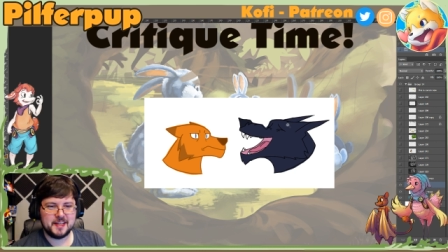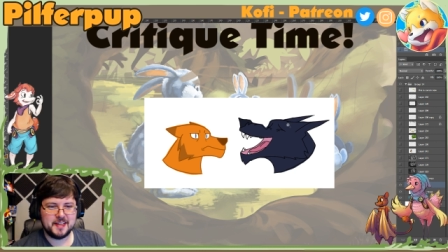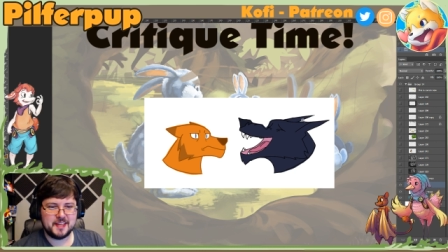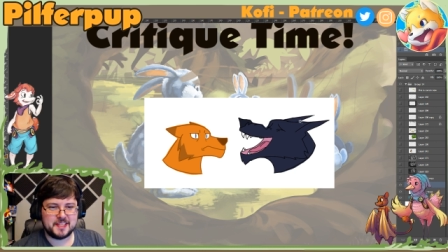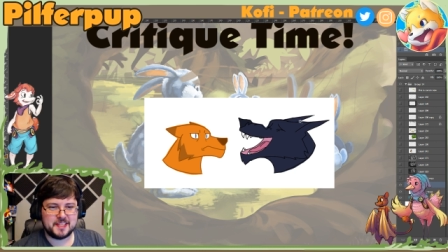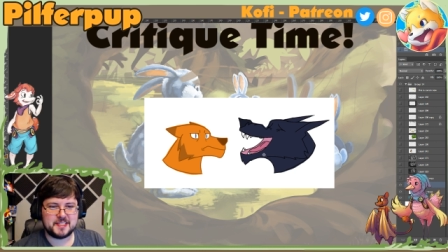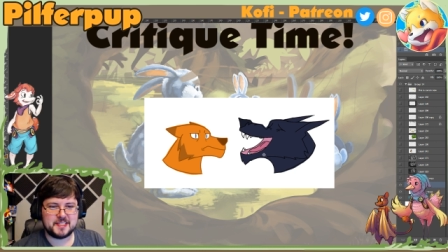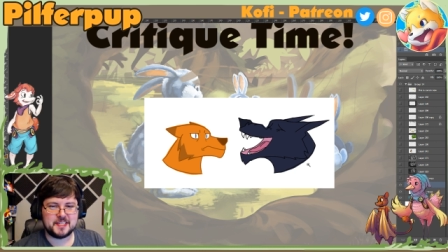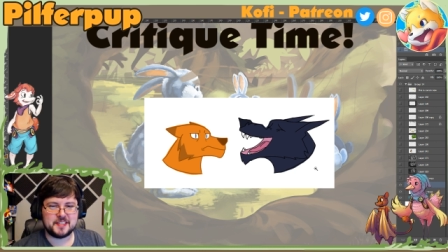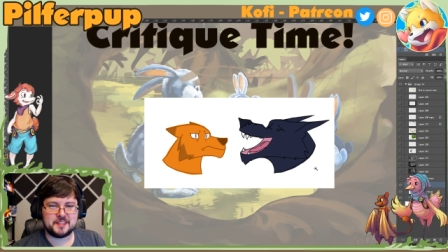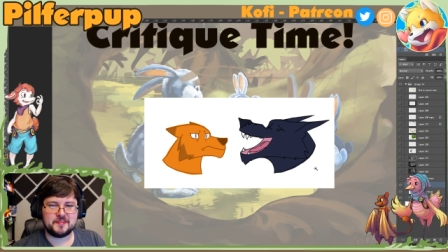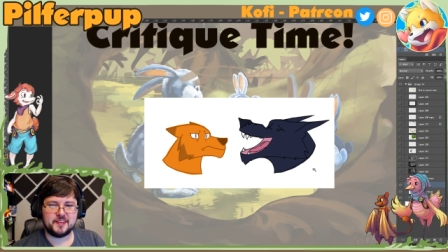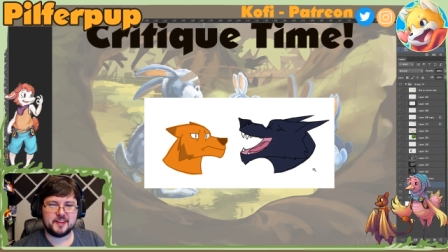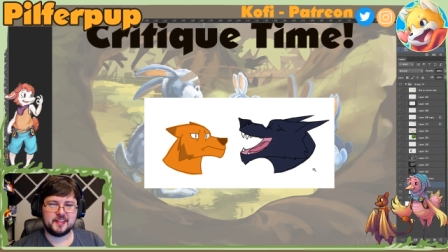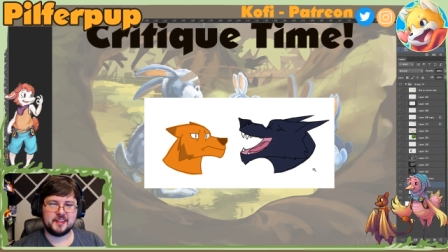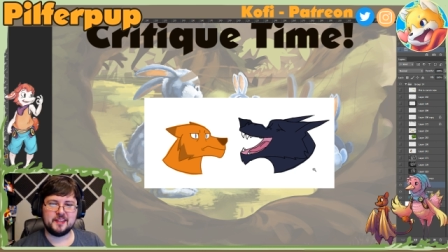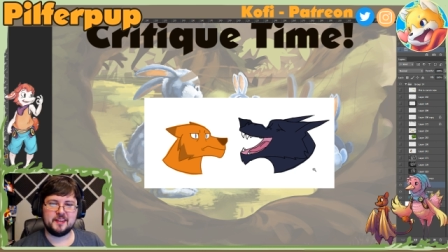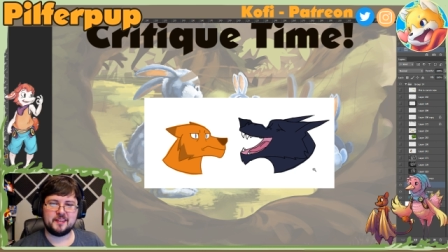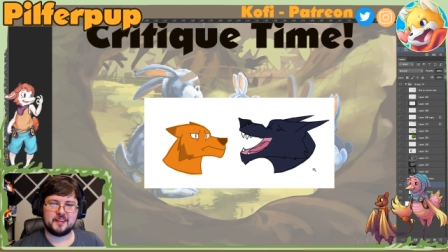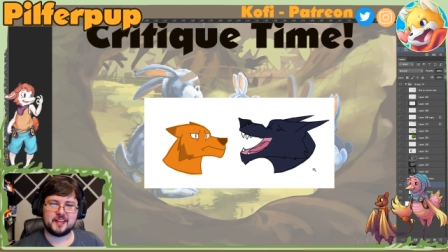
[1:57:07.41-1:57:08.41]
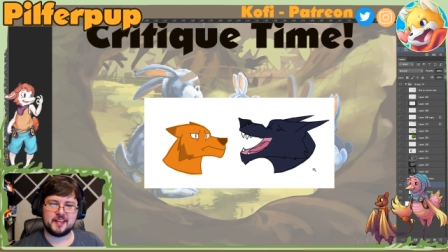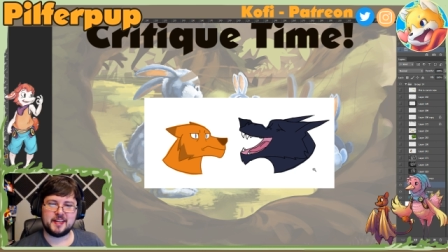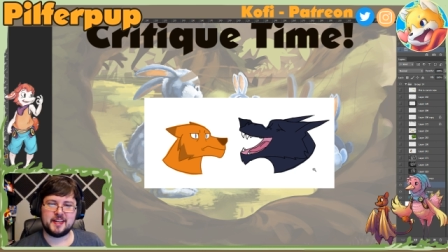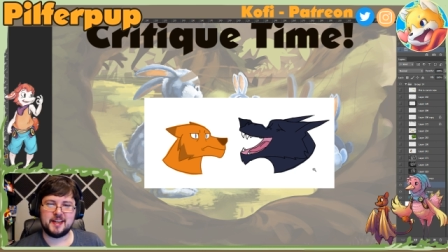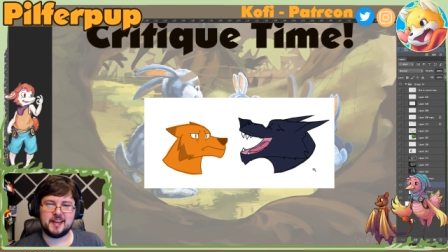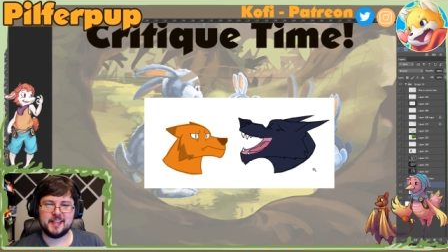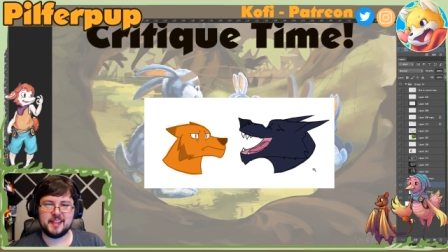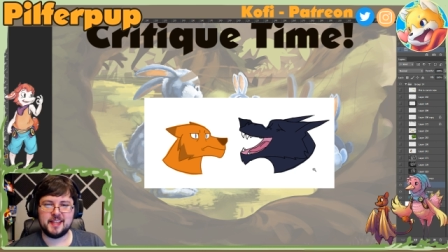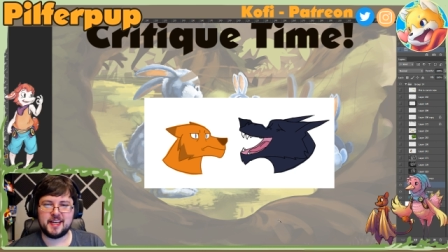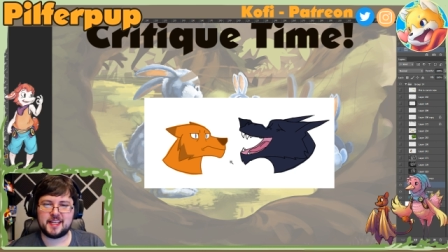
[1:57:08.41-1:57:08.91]
This is fun, Loki.
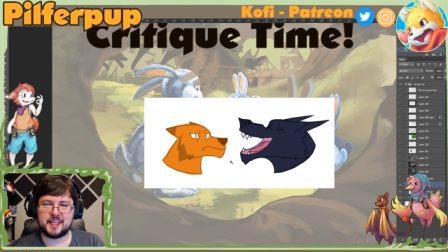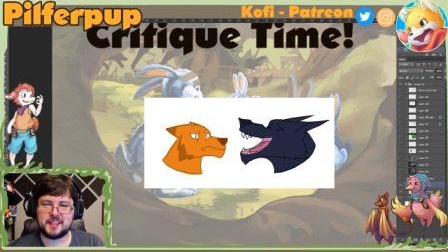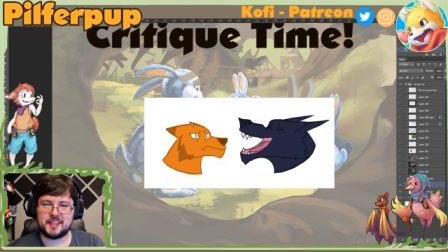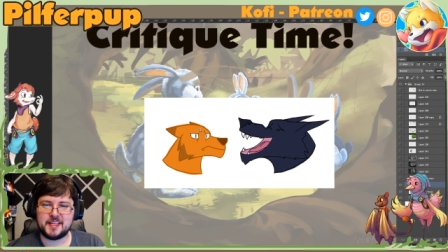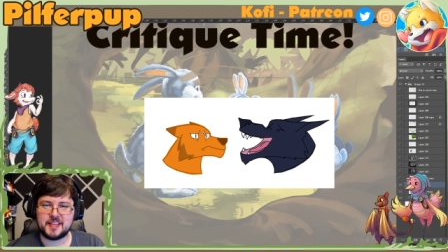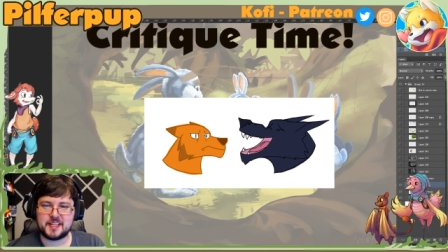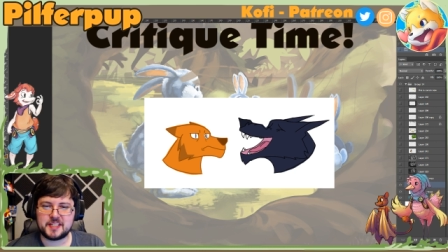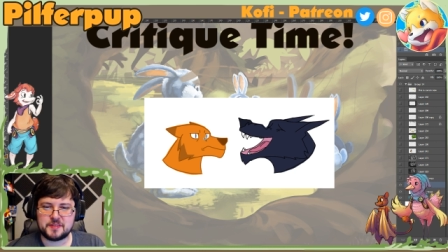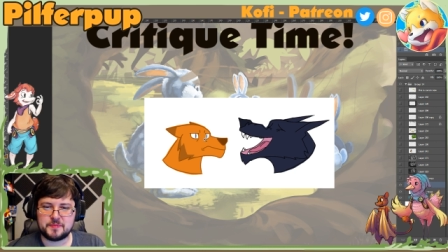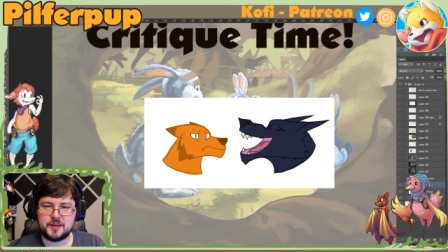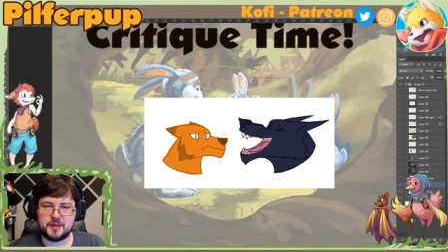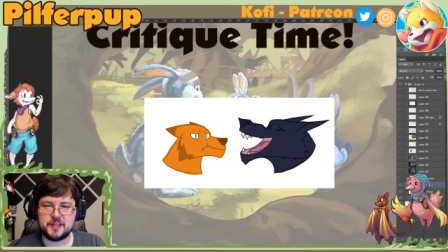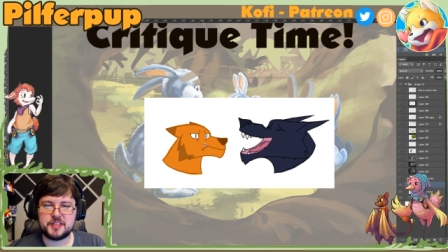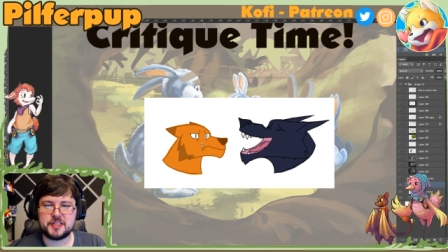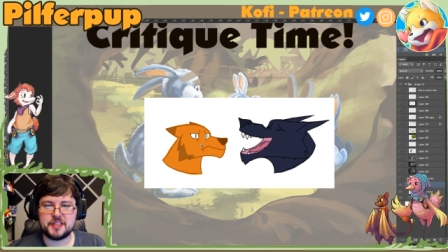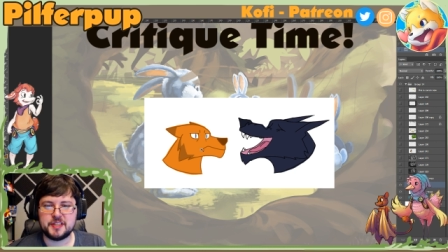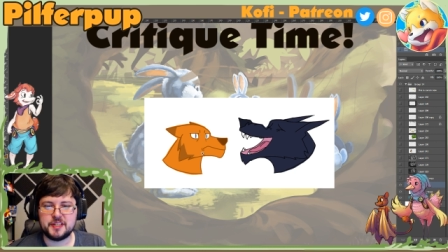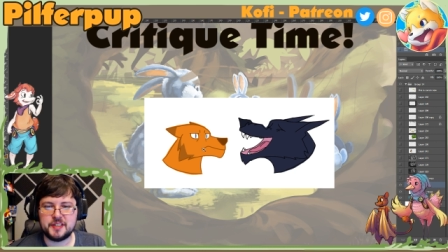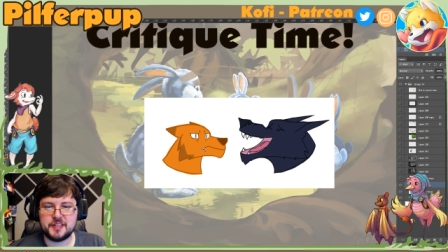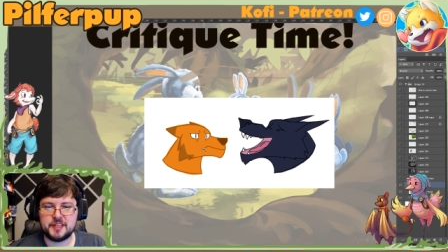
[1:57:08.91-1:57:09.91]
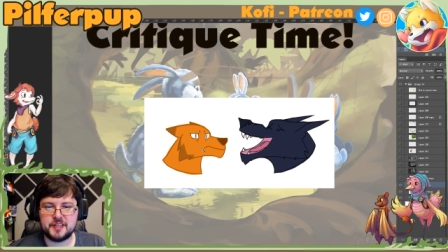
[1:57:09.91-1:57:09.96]
I like the expression.